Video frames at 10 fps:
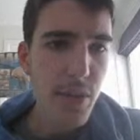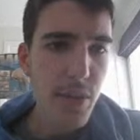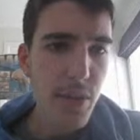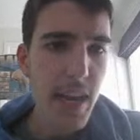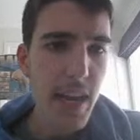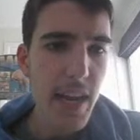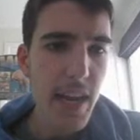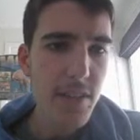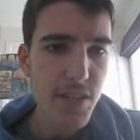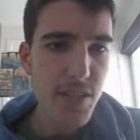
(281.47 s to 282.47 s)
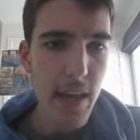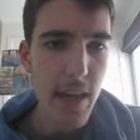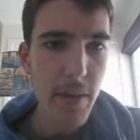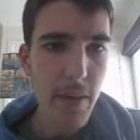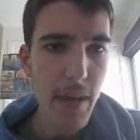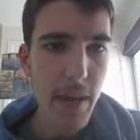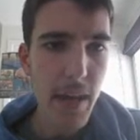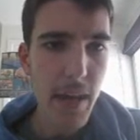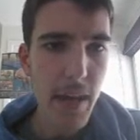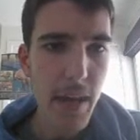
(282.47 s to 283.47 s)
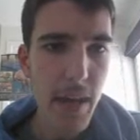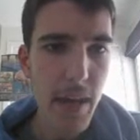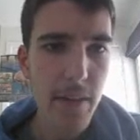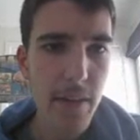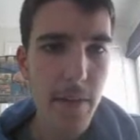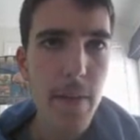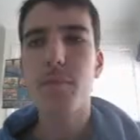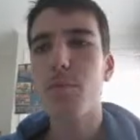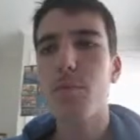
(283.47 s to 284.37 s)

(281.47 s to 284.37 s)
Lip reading: data there, but we'll keep